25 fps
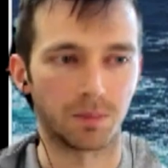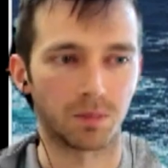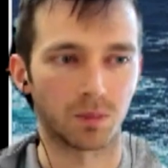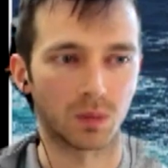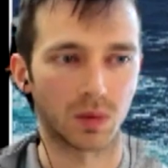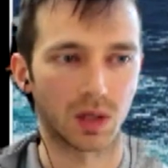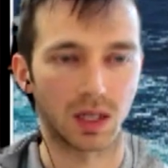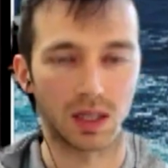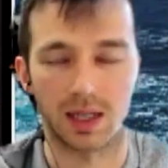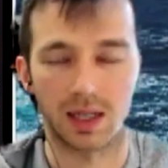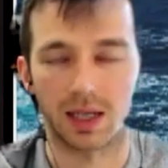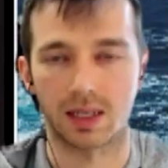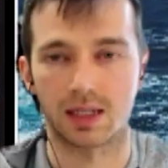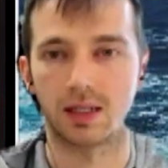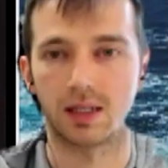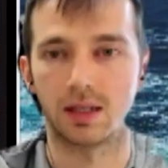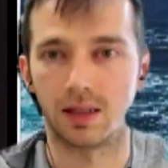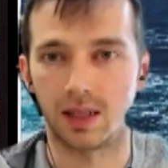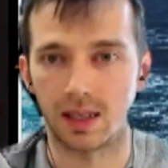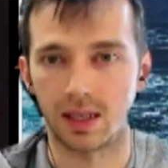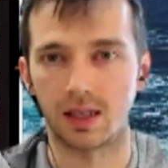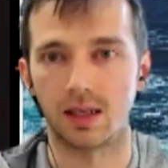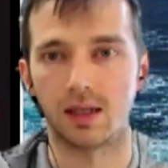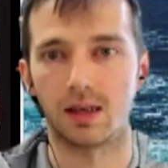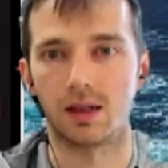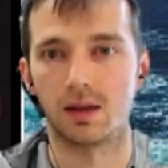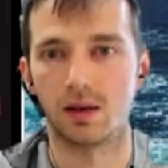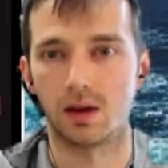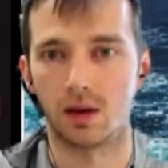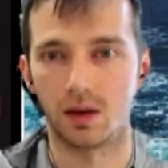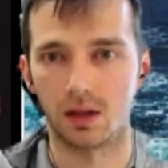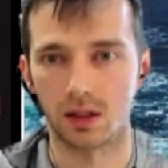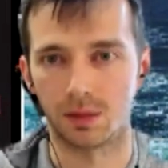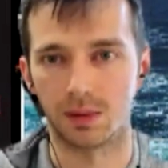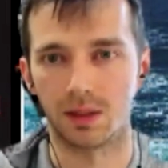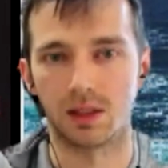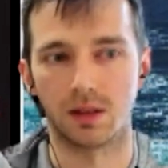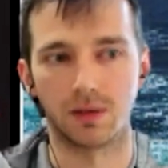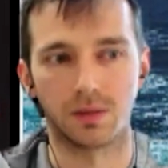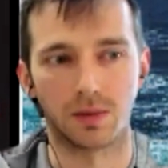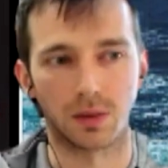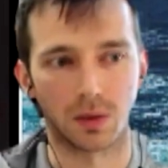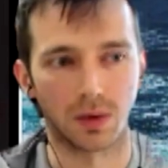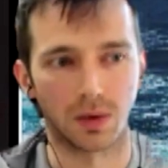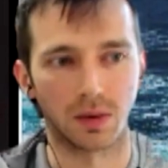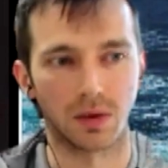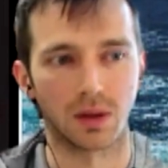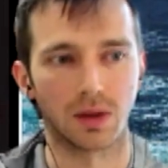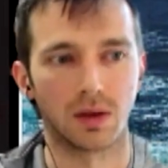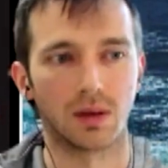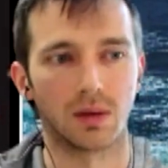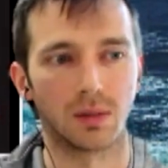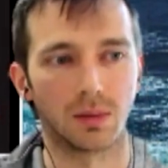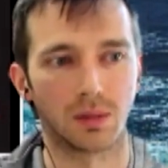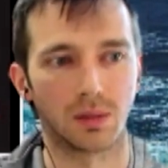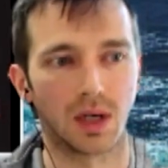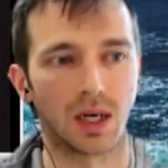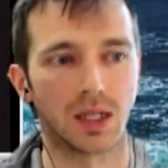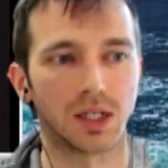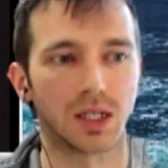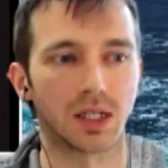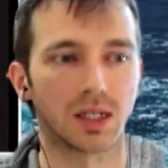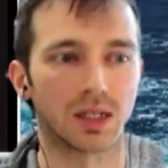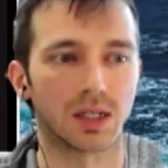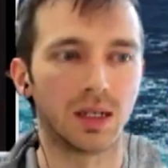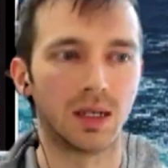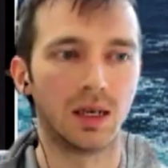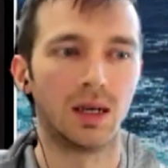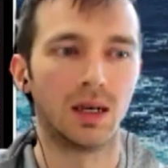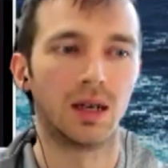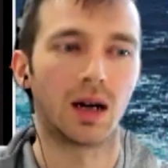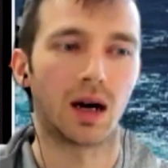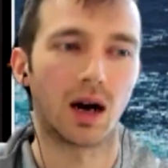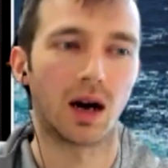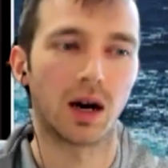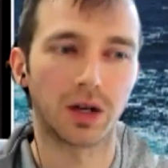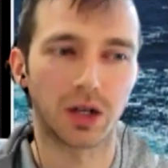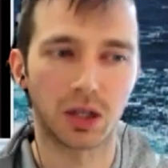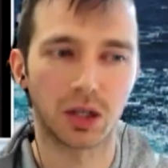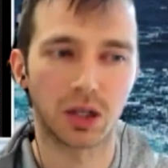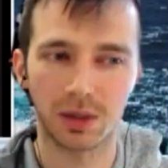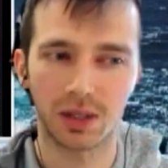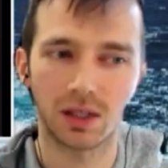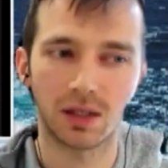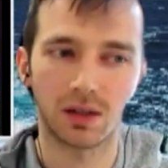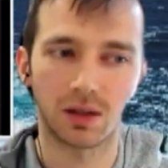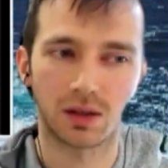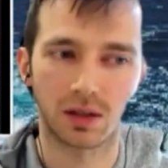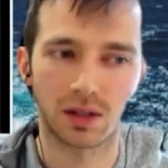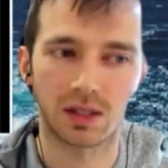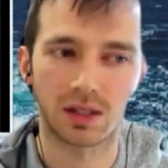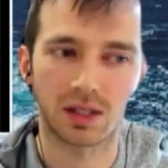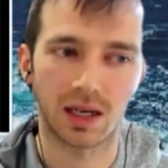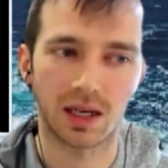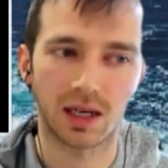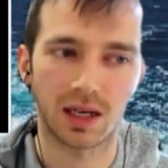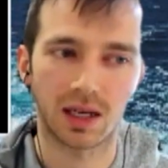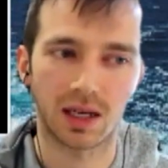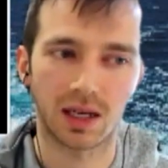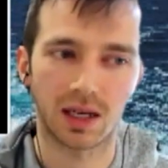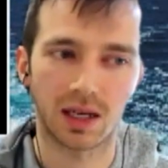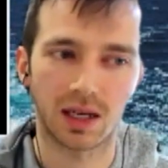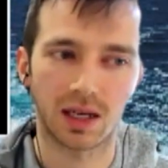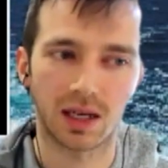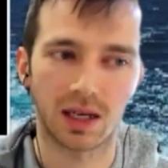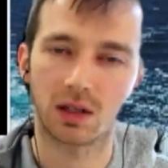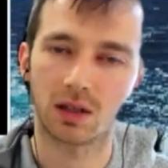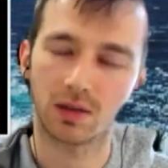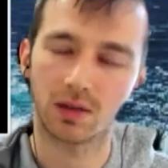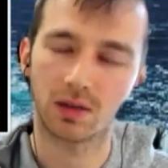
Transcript: collect data ultimately for the project. Arguably, you could say that's part of the